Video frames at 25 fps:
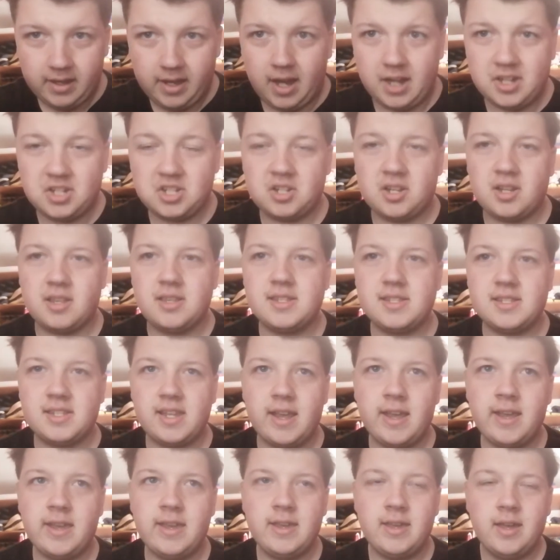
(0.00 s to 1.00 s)
As you can
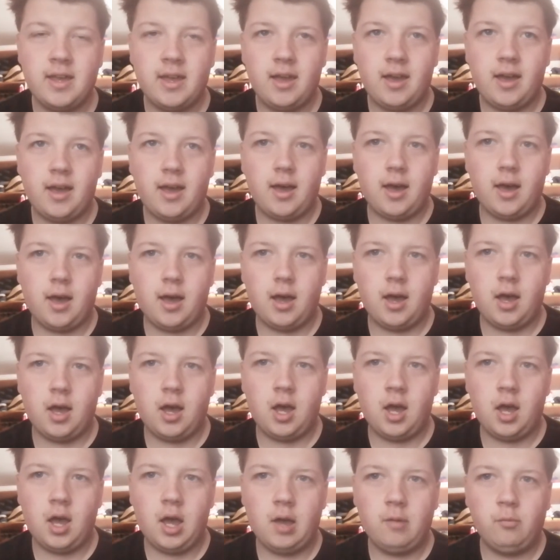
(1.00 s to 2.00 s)
see,
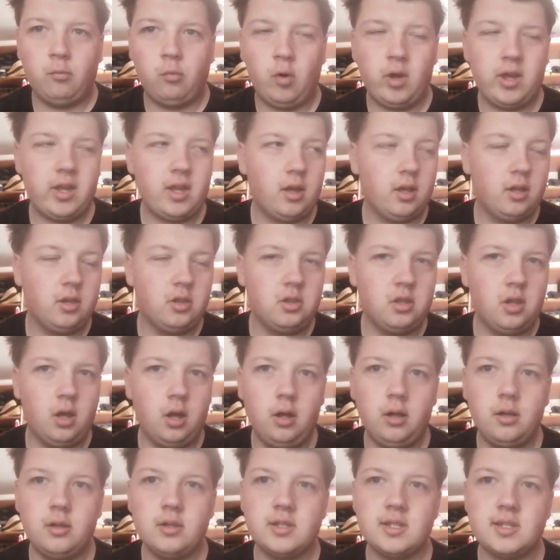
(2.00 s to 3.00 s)
we are
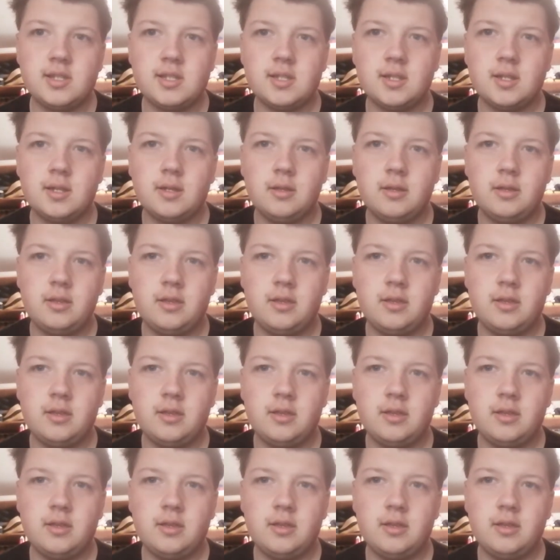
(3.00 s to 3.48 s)
not